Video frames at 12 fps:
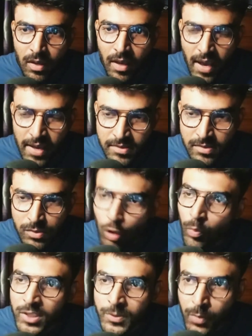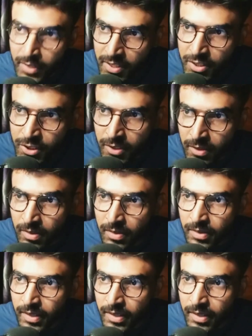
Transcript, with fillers: has so much potential,